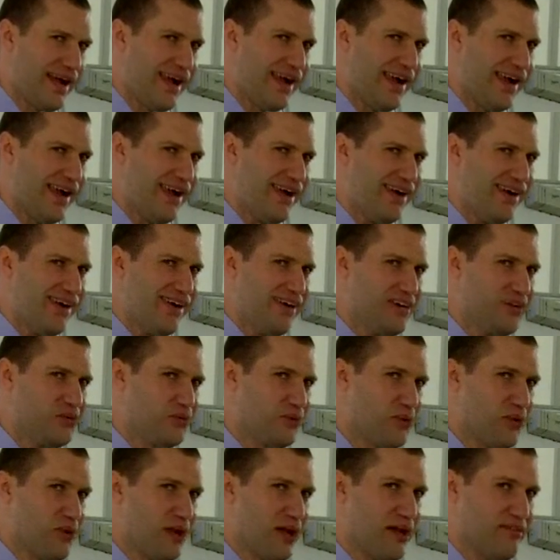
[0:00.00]

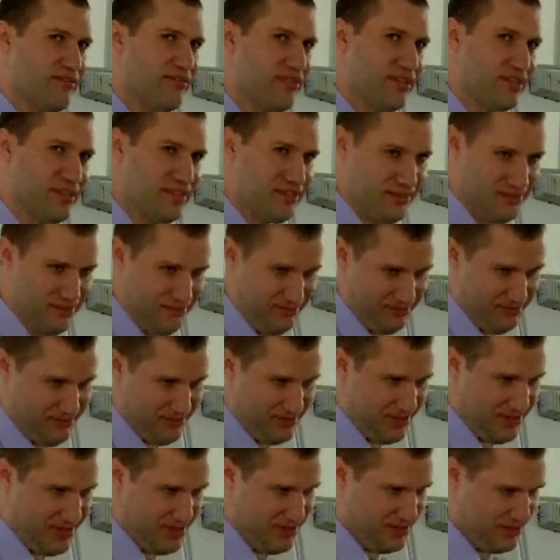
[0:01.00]
and we were having
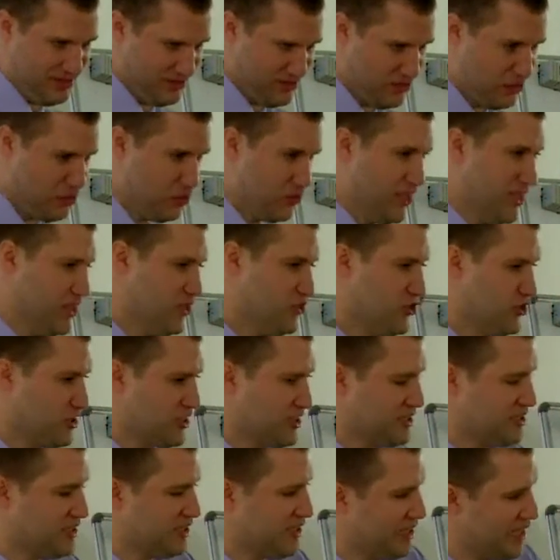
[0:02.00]

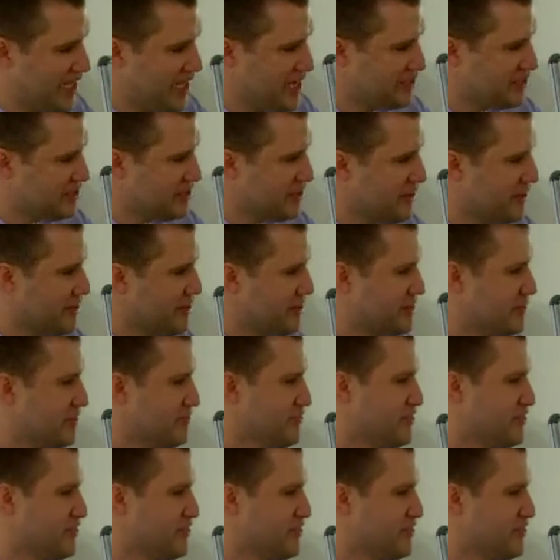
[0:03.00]
religious lesson,